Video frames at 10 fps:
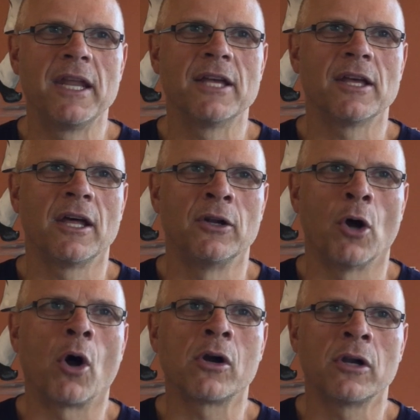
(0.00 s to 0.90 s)

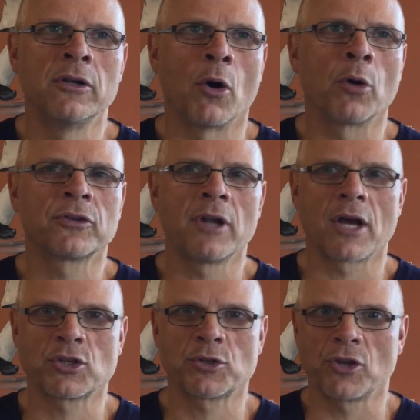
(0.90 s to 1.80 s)
an
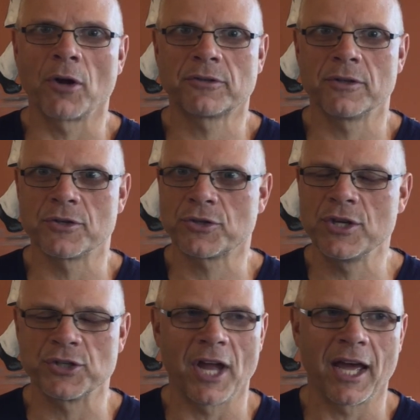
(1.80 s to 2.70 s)
orthodox start to the
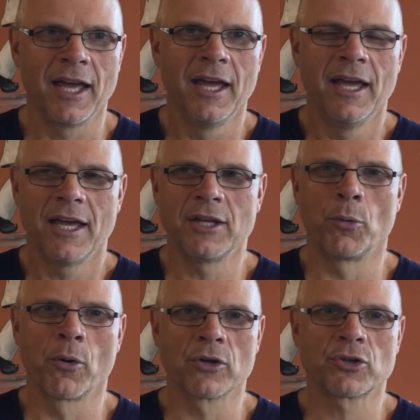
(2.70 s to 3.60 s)
season. We
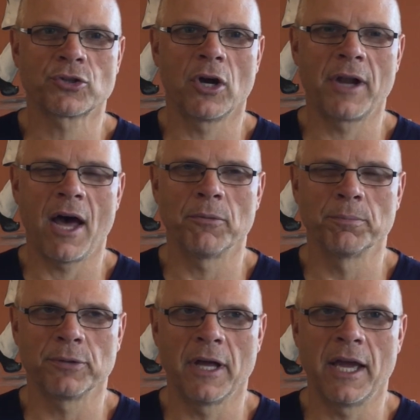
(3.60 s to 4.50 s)
were going to start out
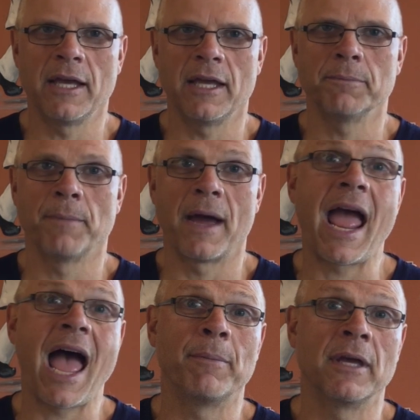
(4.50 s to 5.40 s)
and play at
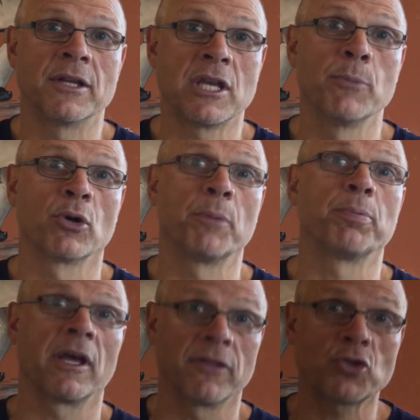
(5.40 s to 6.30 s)
Miami, a team we're going to
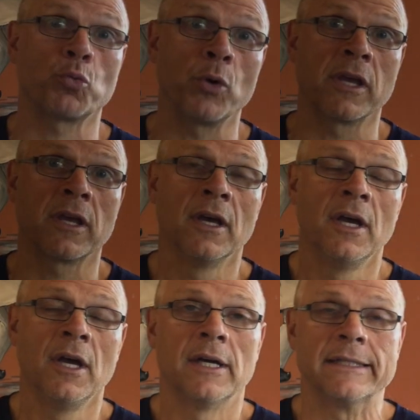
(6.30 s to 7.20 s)
play this week
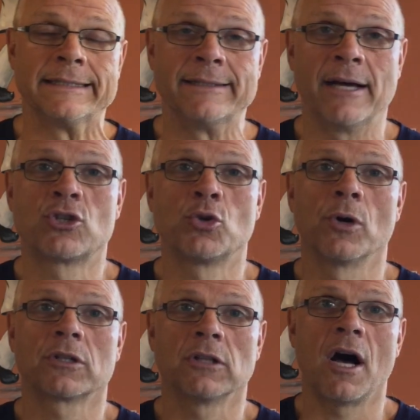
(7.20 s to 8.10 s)
at
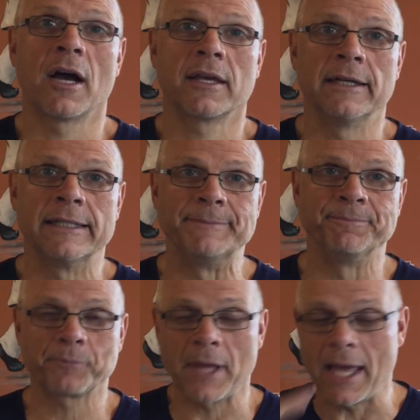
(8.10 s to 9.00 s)
2 o'clock
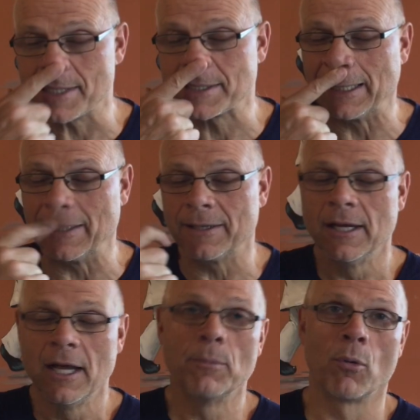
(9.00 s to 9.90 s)

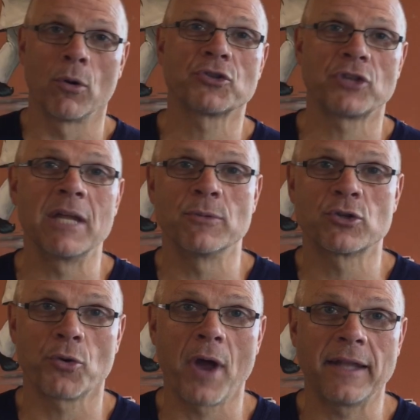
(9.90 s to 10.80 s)
at Memorial Stadium in
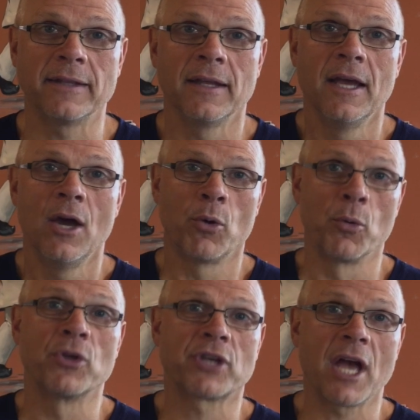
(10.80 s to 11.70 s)
Scranton. We
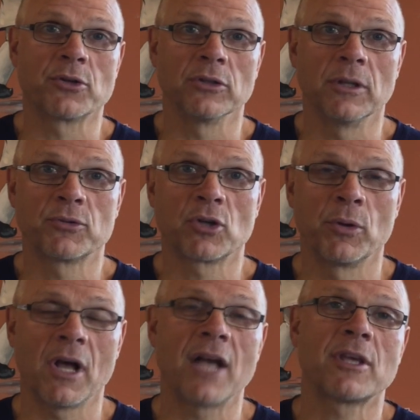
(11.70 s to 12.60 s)
rescheduled them, so
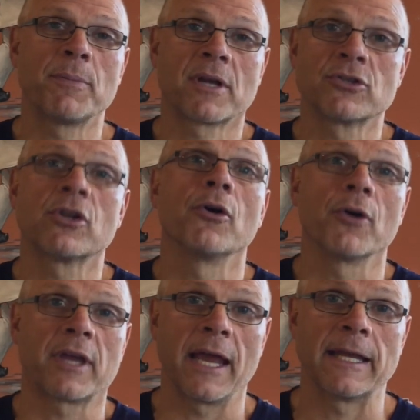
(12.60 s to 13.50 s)
we lost that because of the
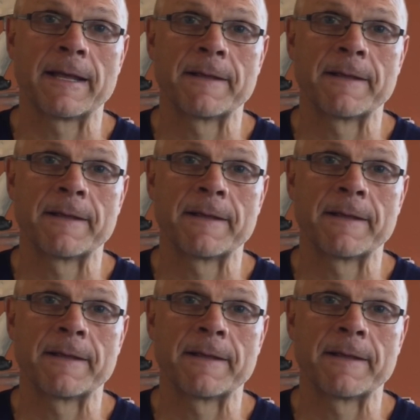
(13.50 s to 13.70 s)
hurricane.